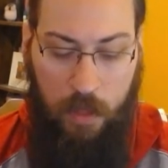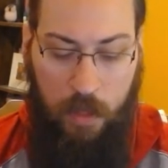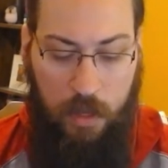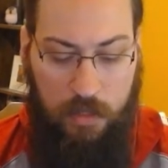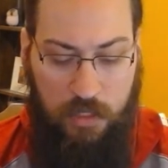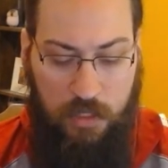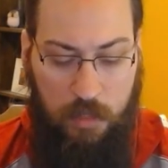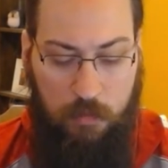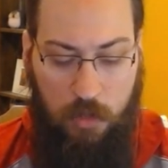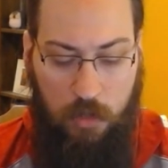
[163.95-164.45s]

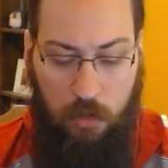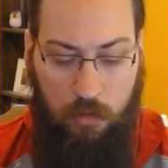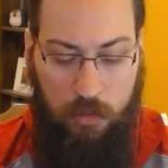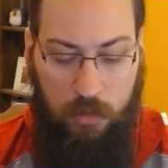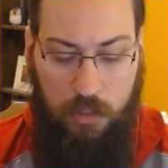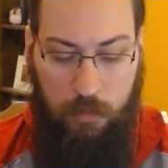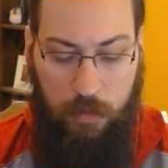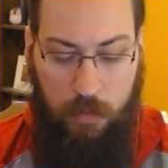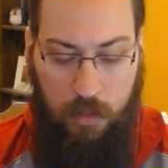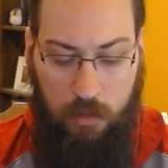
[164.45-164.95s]
It seemed
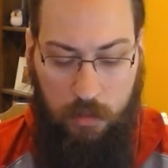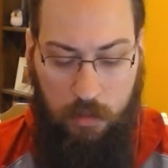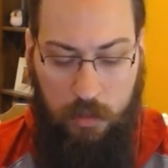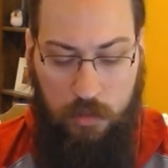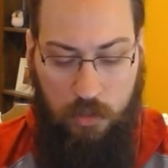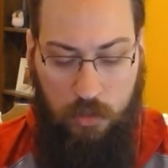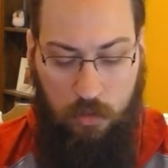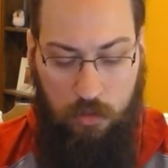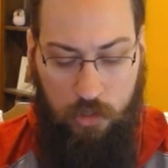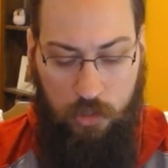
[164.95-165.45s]
only to be a
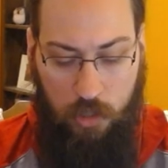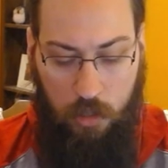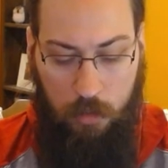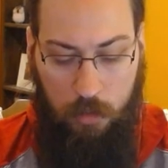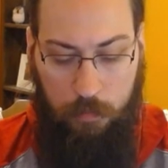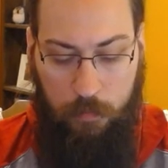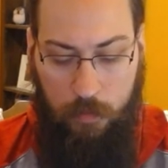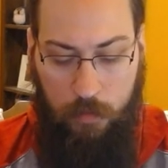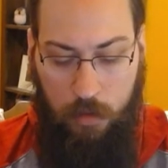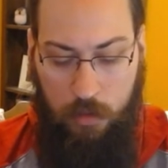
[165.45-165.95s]
liaison
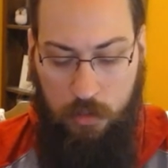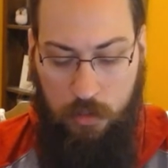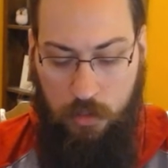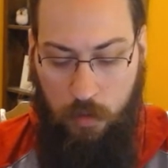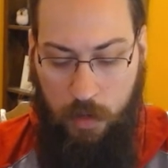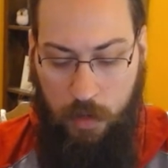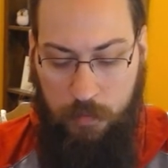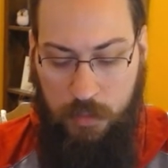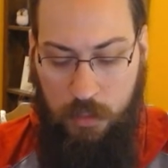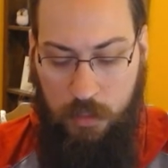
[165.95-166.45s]
job,
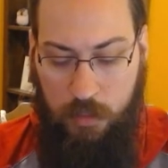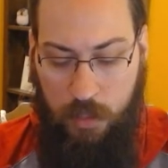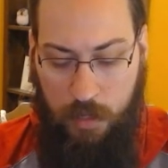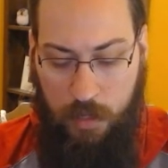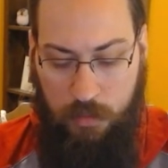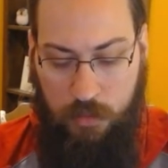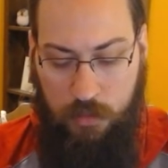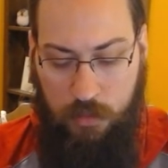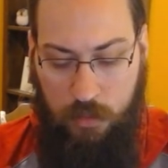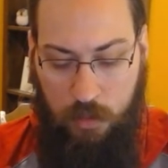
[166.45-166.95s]
so M said
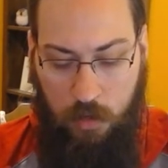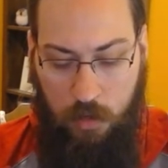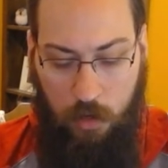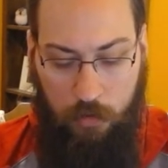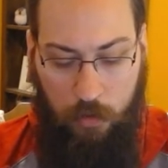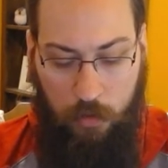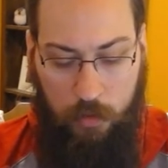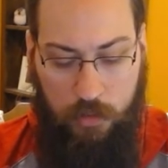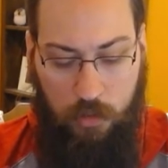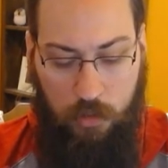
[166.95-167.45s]
yes,
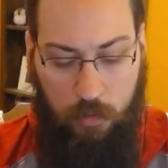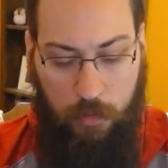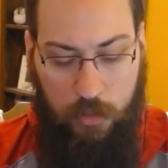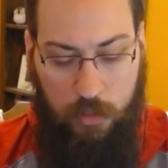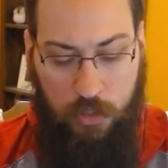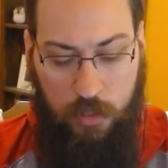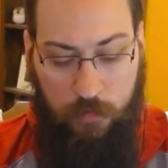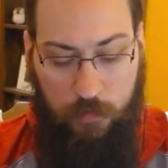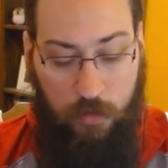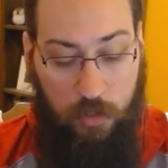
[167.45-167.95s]
although he told my
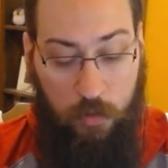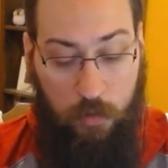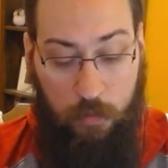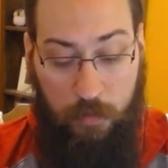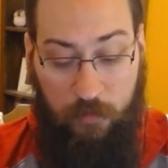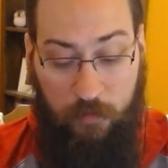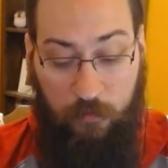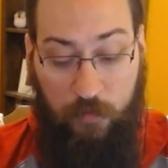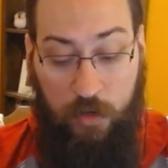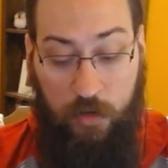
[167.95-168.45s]
chief that you would
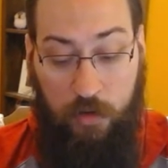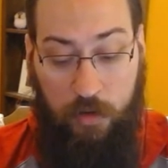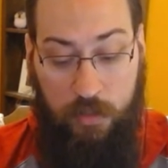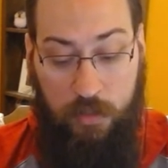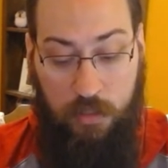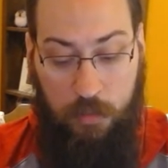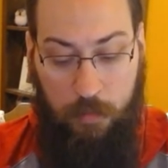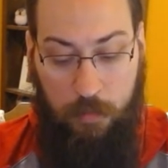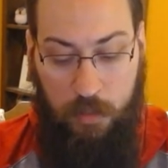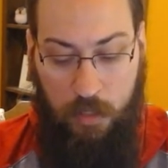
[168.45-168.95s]
be
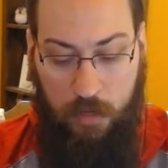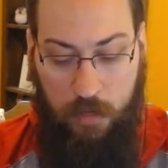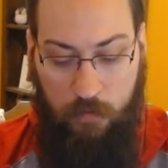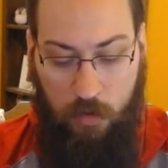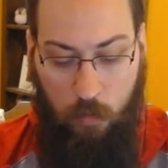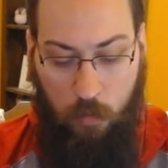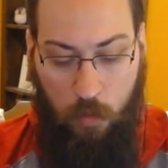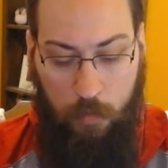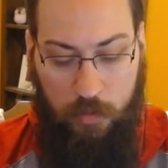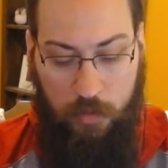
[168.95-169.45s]
furious at being given
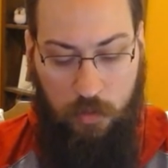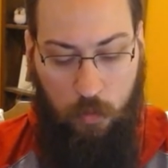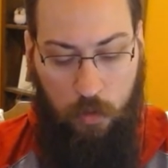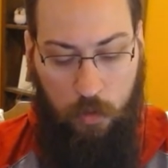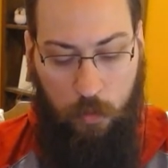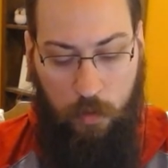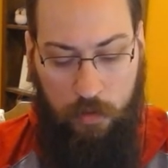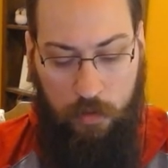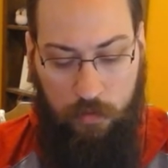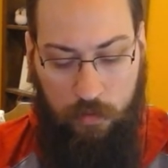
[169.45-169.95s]
a woman to
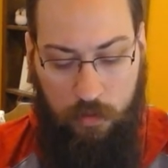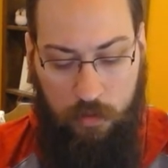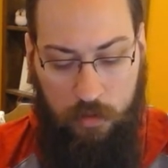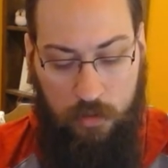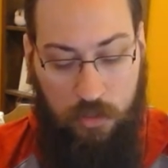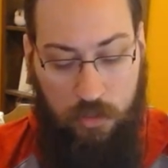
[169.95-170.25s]
work with."